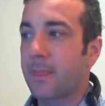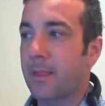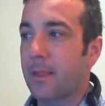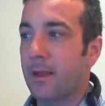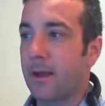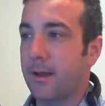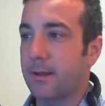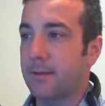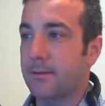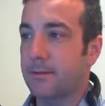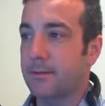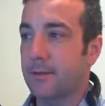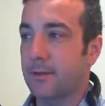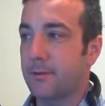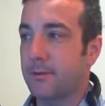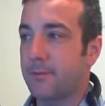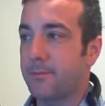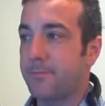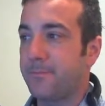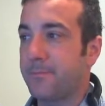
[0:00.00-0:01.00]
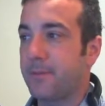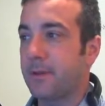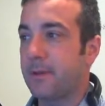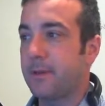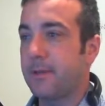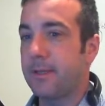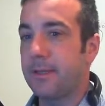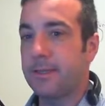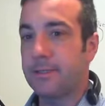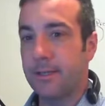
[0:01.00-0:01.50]
All right, so
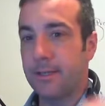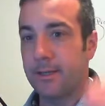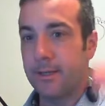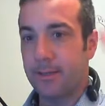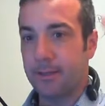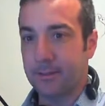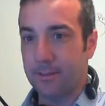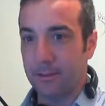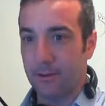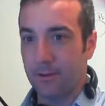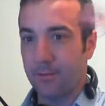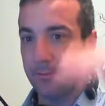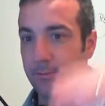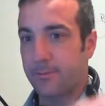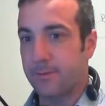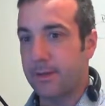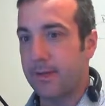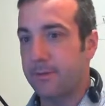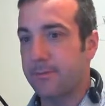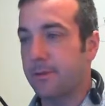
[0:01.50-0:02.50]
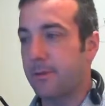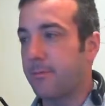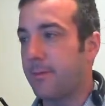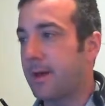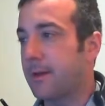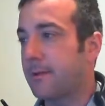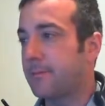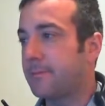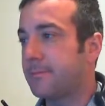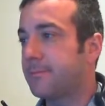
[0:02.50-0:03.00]
descending is going to go from top to the
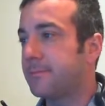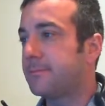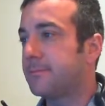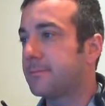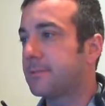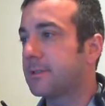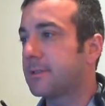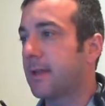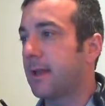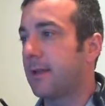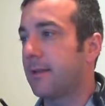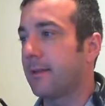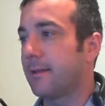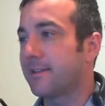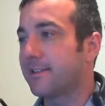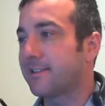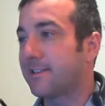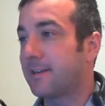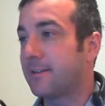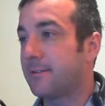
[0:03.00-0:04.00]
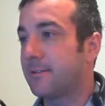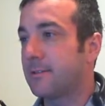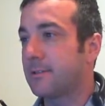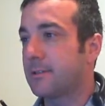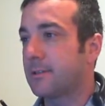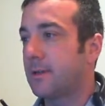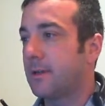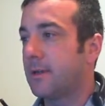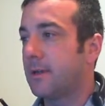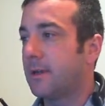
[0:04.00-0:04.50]
bottom, just kind of like it sounds.
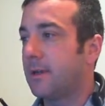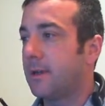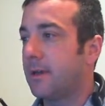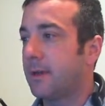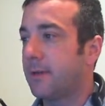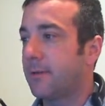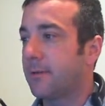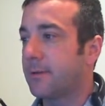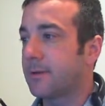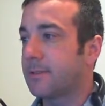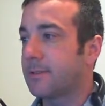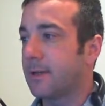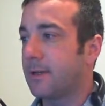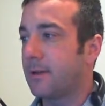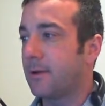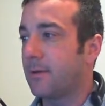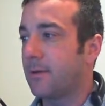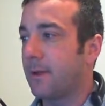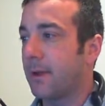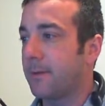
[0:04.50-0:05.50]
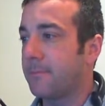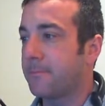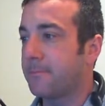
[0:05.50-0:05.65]
And we're going to say, okay,